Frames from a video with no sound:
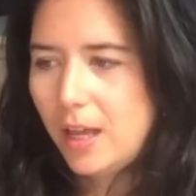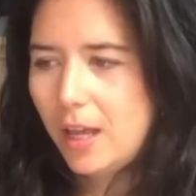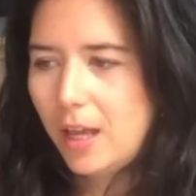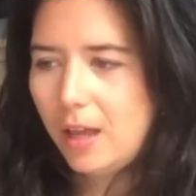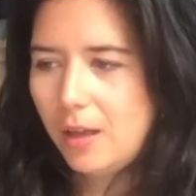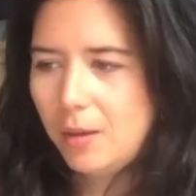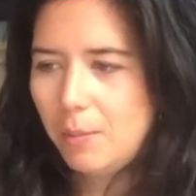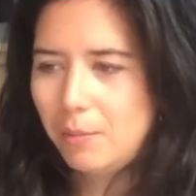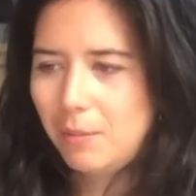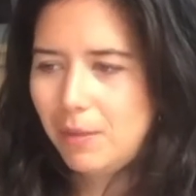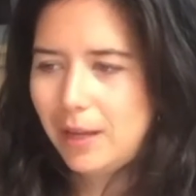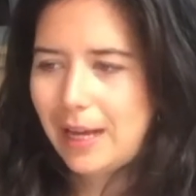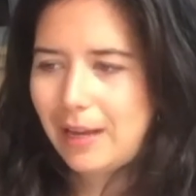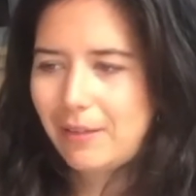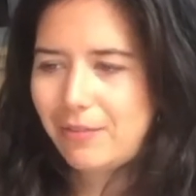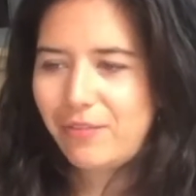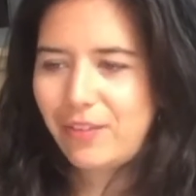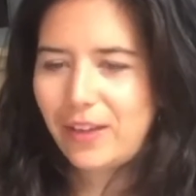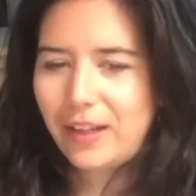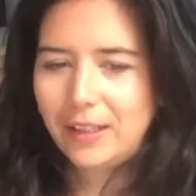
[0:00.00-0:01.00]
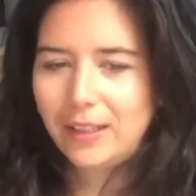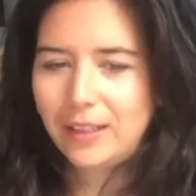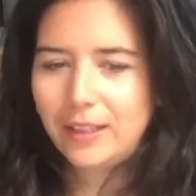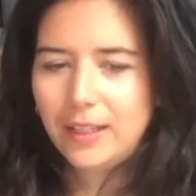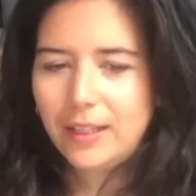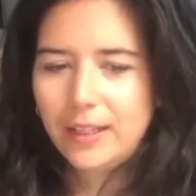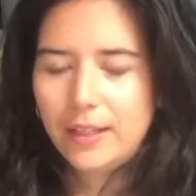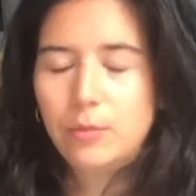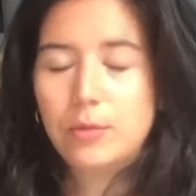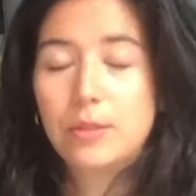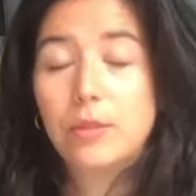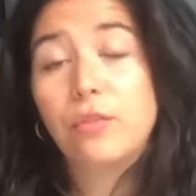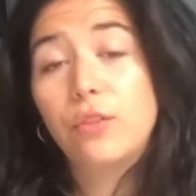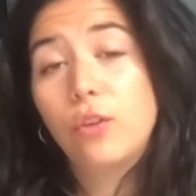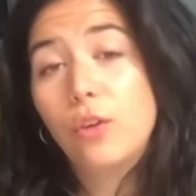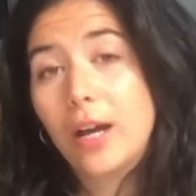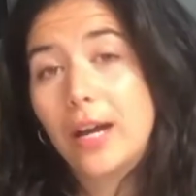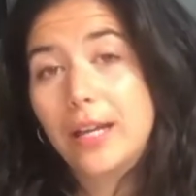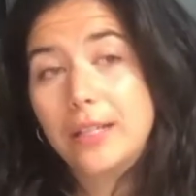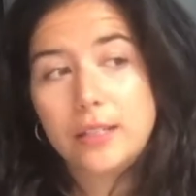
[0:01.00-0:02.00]
I felt it was a
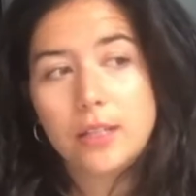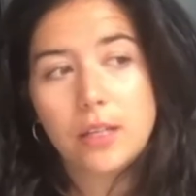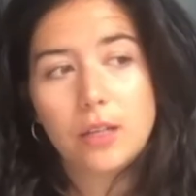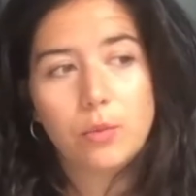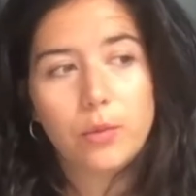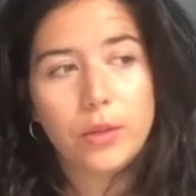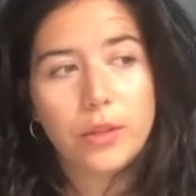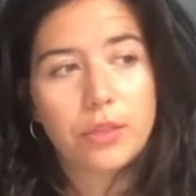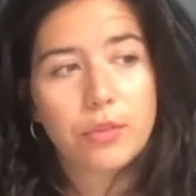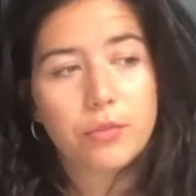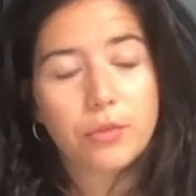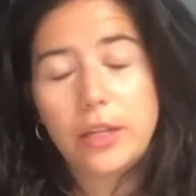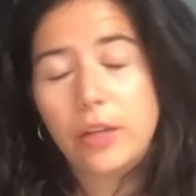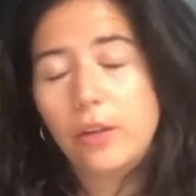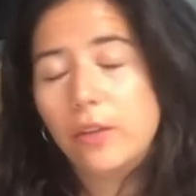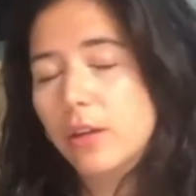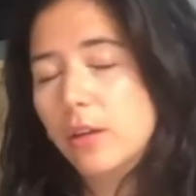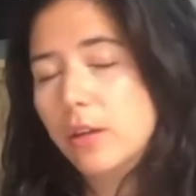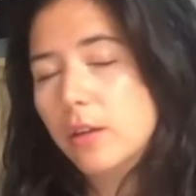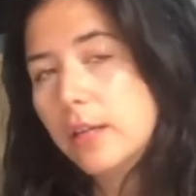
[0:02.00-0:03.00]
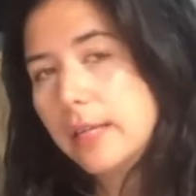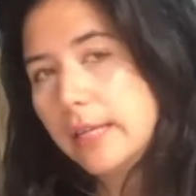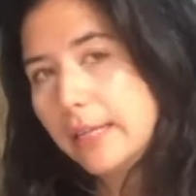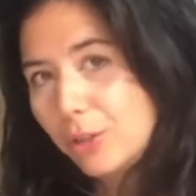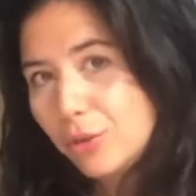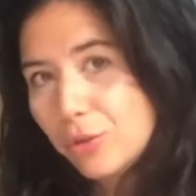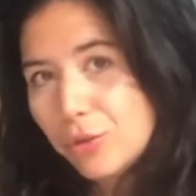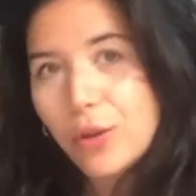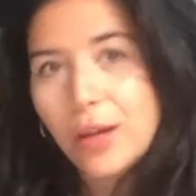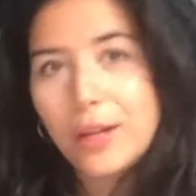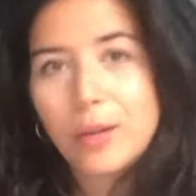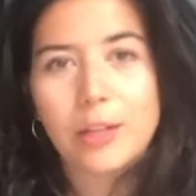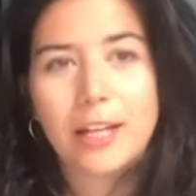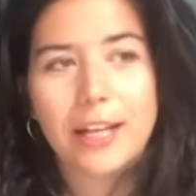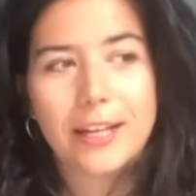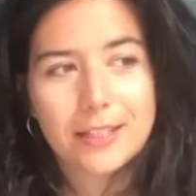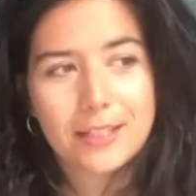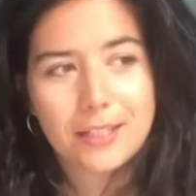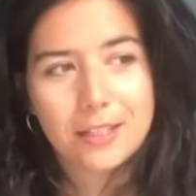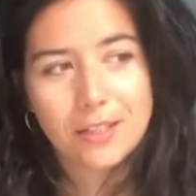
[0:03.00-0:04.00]
four-hander with three other incredible
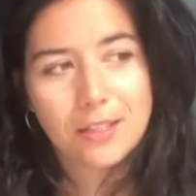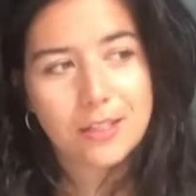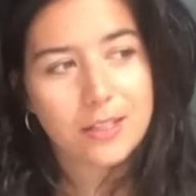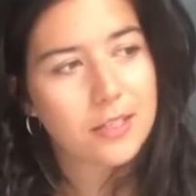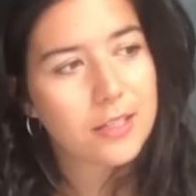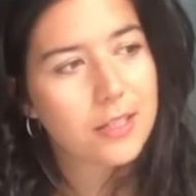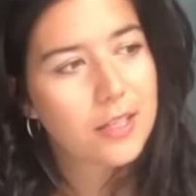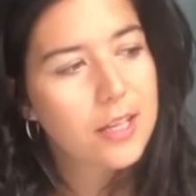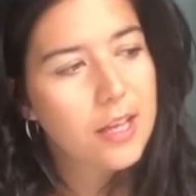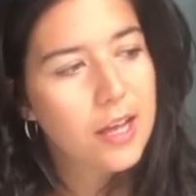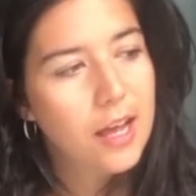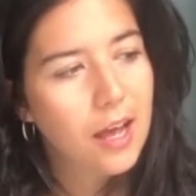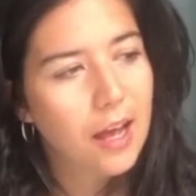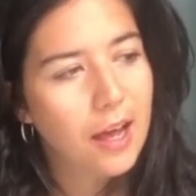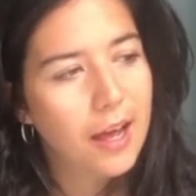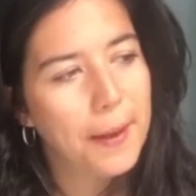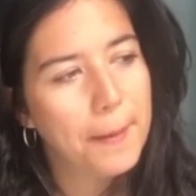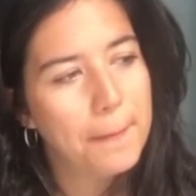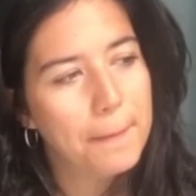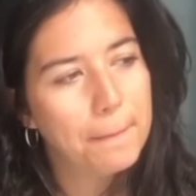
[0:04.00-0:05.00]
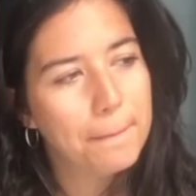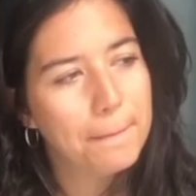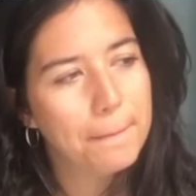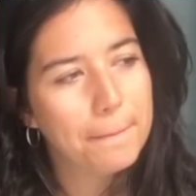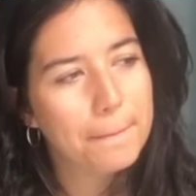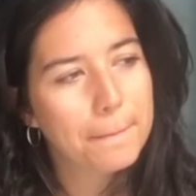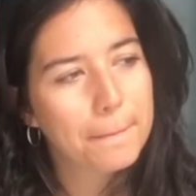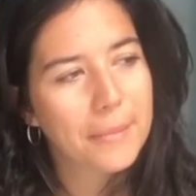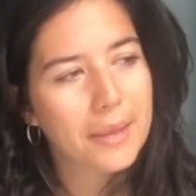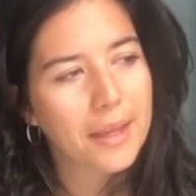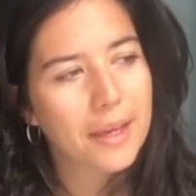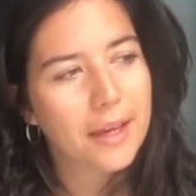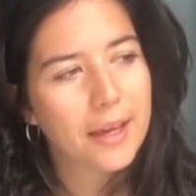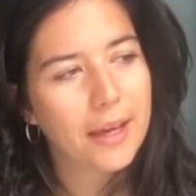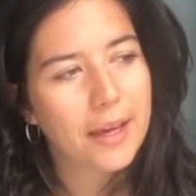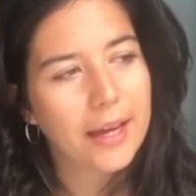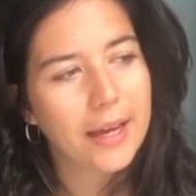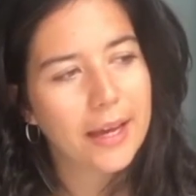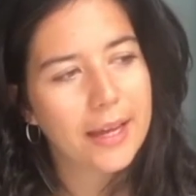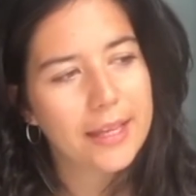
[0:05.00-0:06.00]
actors
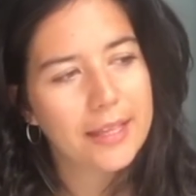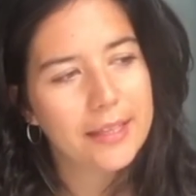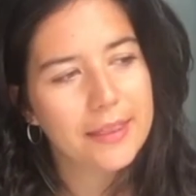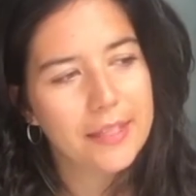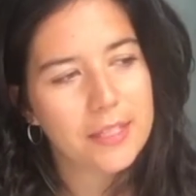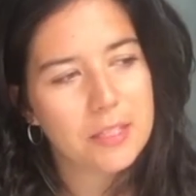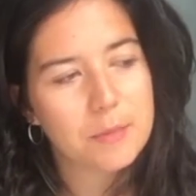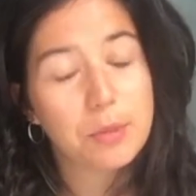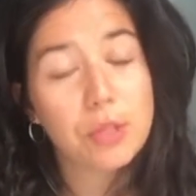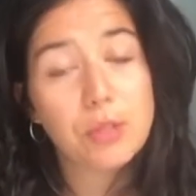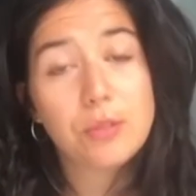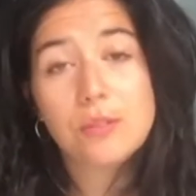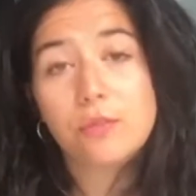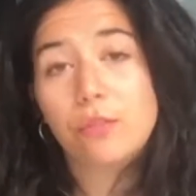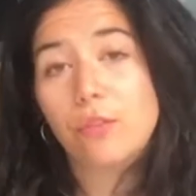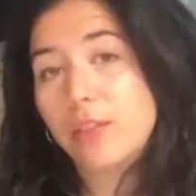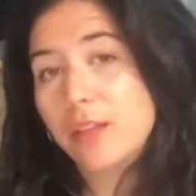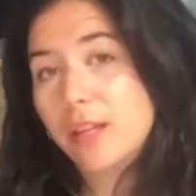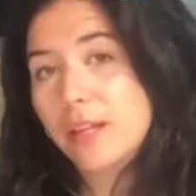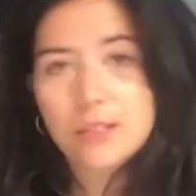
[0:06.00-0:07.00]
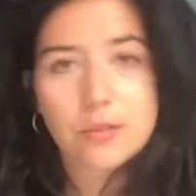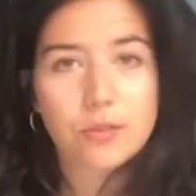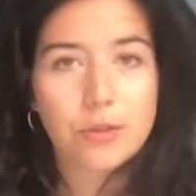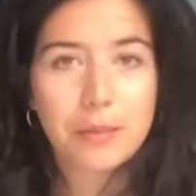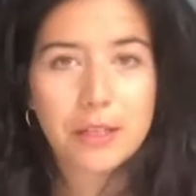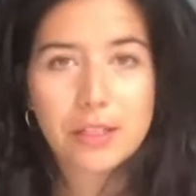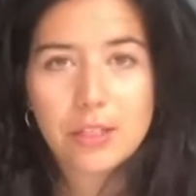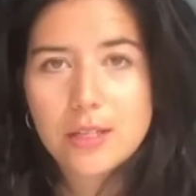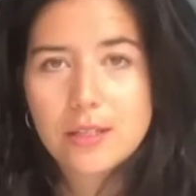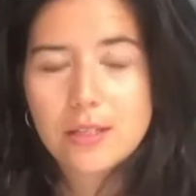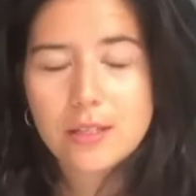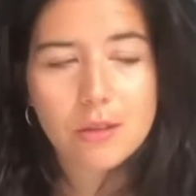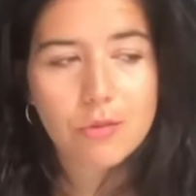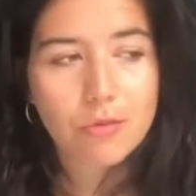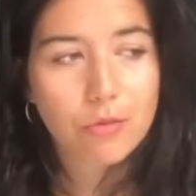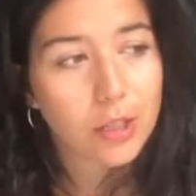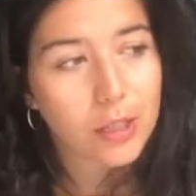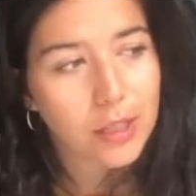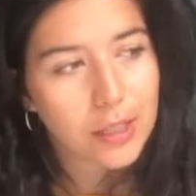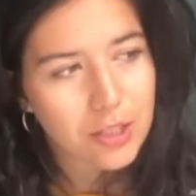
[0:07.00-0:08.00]
in this beautiful theatre in Manchester, the
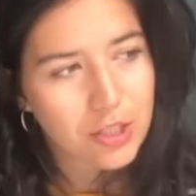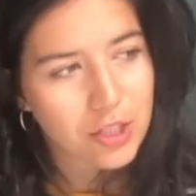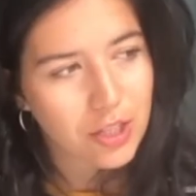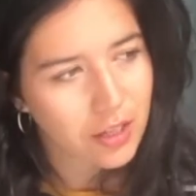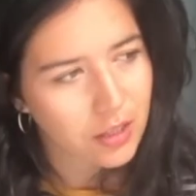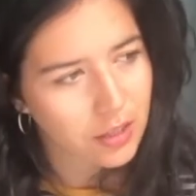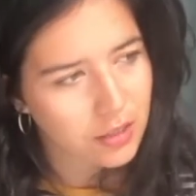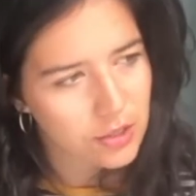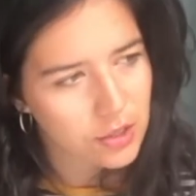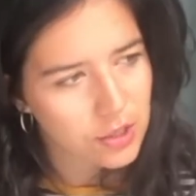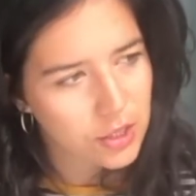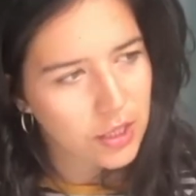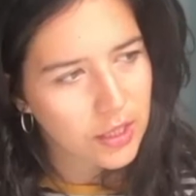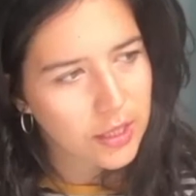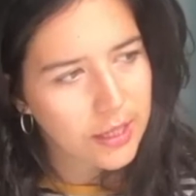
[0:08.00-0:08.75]
Royal Exchange.